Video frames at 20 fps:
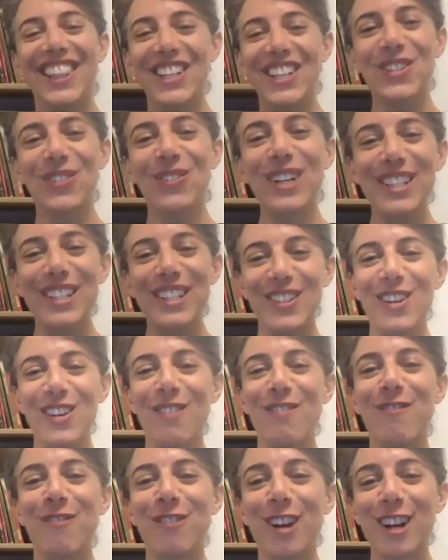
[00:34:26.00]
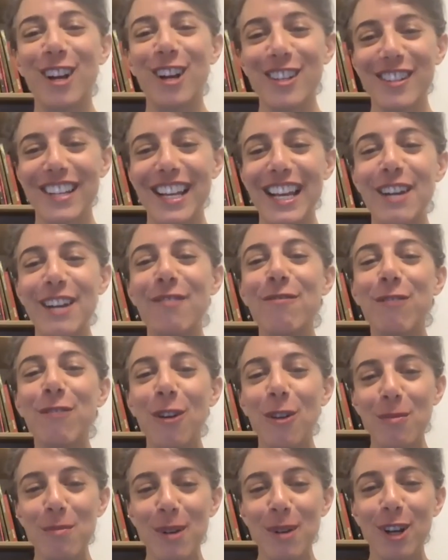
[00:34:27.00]
this was the first
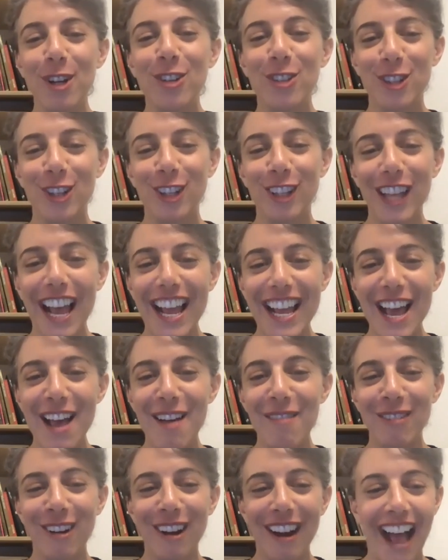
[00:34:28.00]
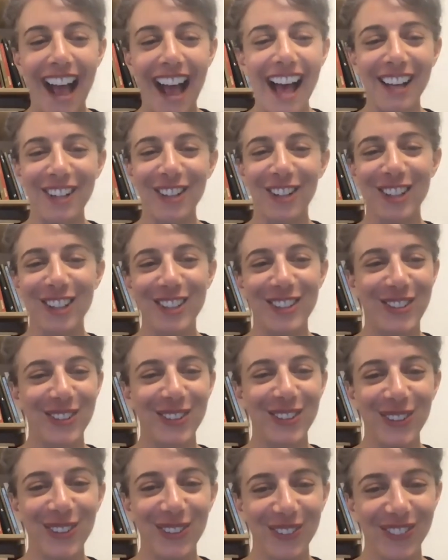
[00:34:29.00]
infomercial I ever had on
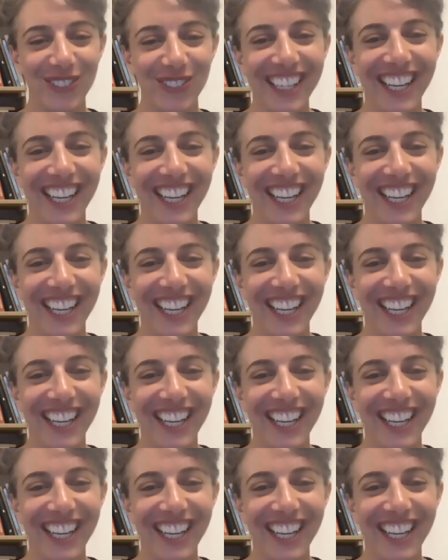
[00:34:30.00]
Zoom.